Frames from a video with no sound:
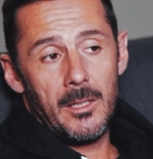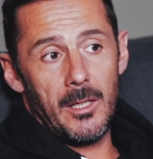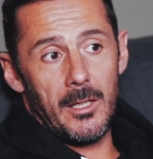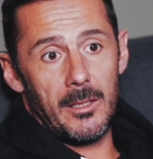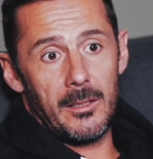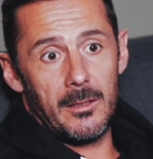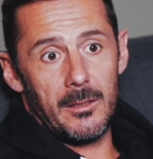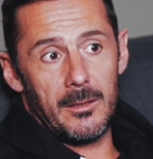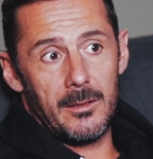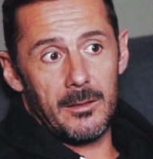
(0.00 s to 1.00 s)
And
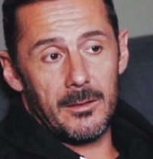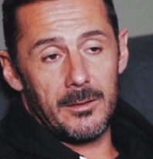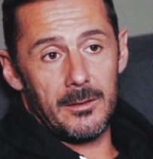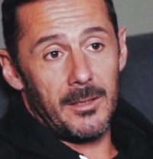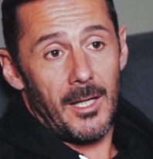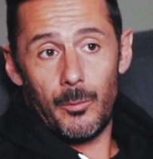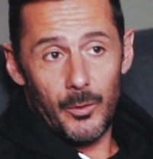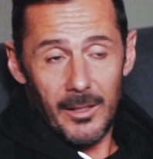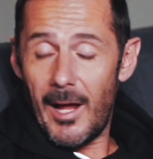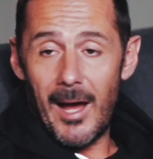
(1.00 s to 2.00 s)
uh, yeah,
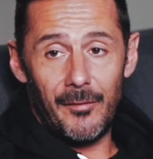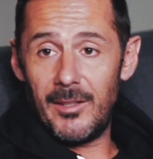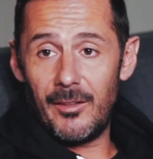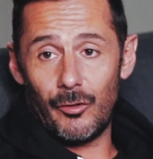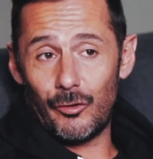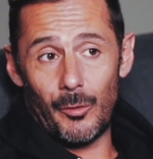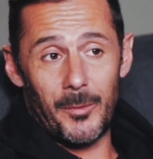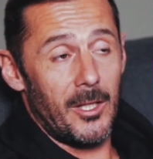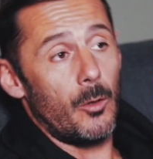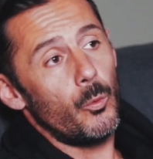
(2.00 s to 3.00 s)
we didn't have any social
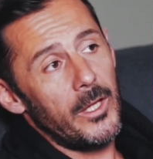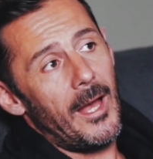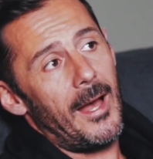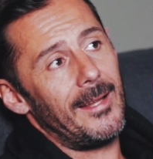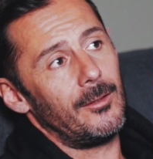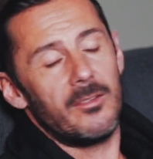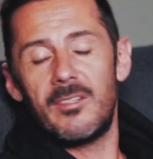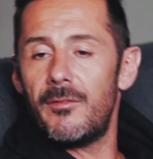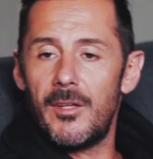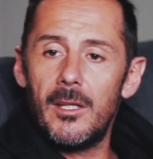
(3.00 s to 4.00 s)
media. We had the
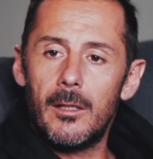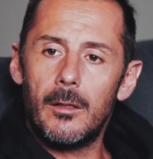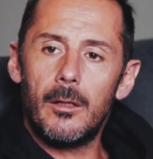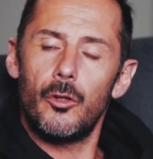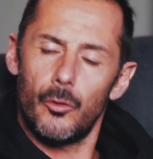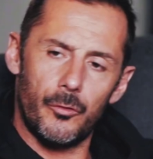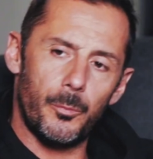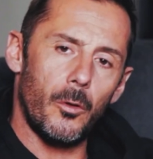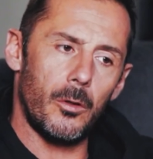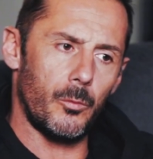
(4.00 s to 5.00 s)
T V.
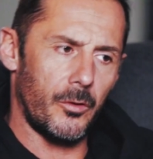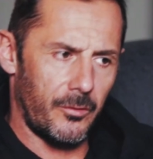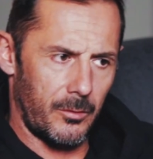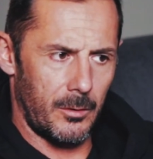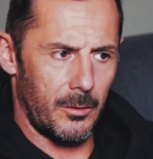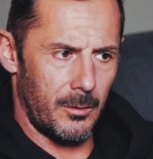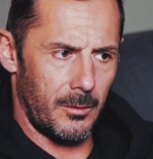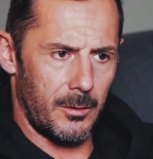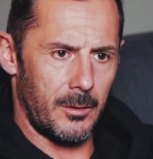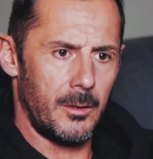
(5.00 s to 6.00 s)
Eurosport was,
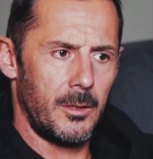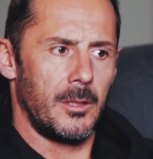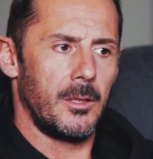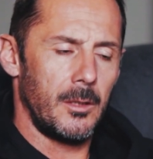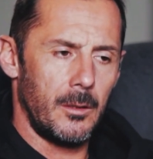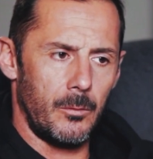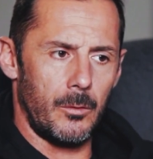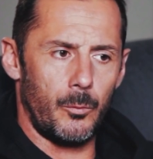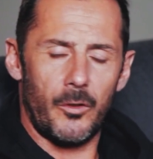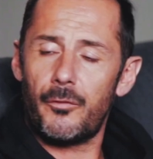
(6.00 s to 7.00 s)
uh, uh,
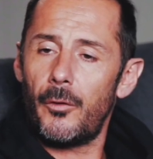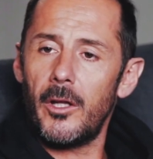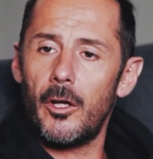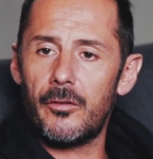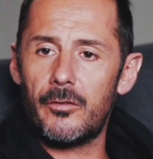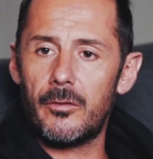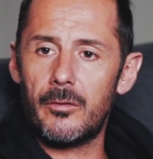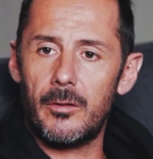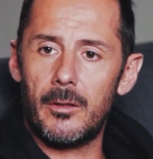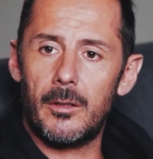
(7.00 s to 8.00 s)
was following
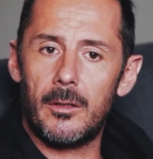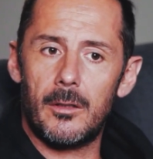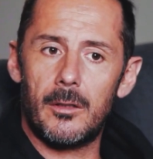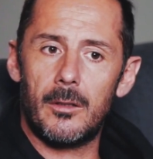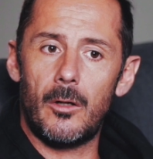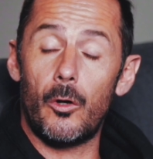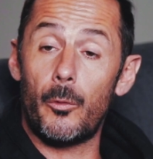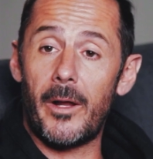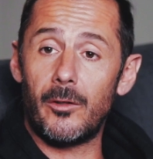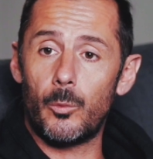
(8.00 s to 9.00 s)
us uh, all
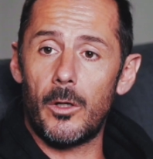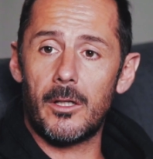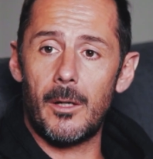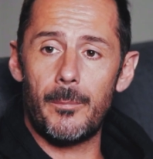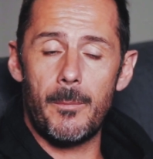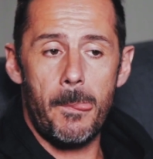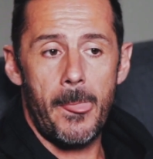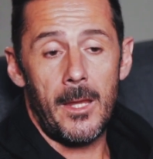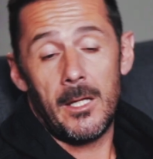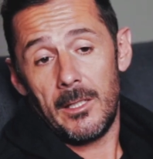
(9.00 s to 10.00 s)
around the World Cup.
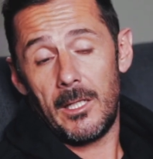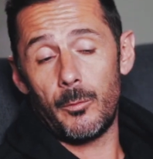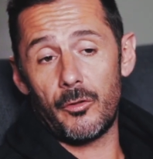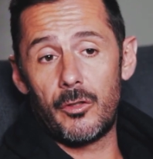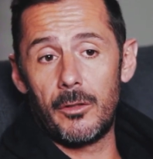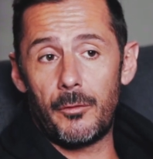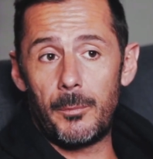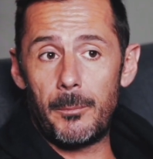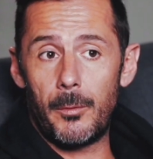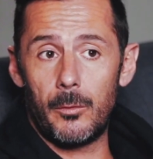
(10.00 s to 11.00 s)
And it was good for
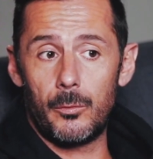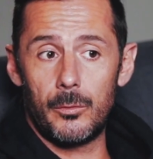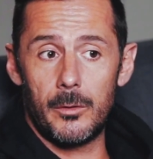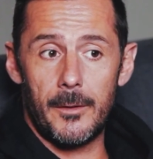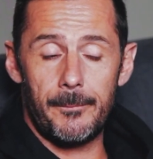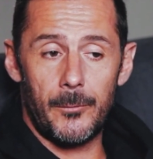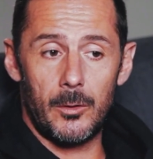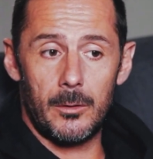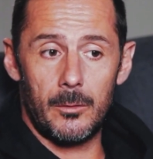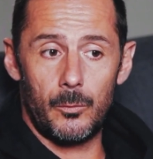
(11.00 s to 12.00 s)
people who,
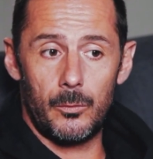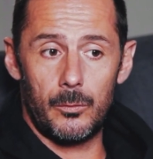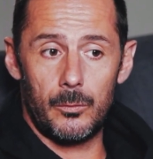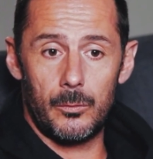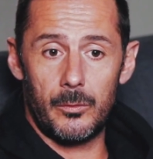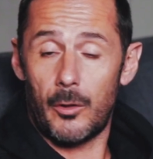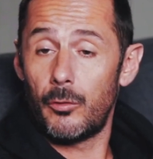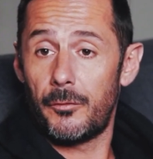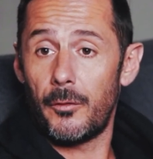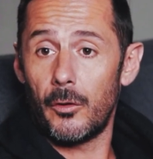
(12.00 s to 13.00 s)
um, who they
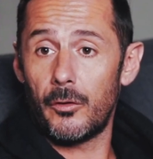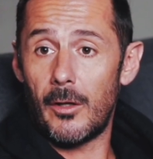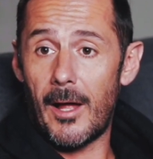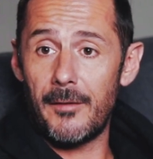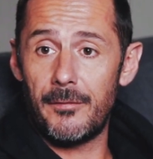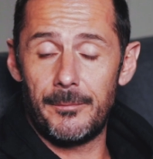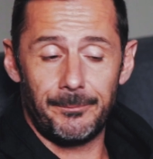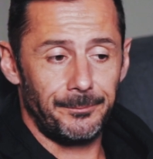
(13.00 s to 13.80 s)
could follow the live.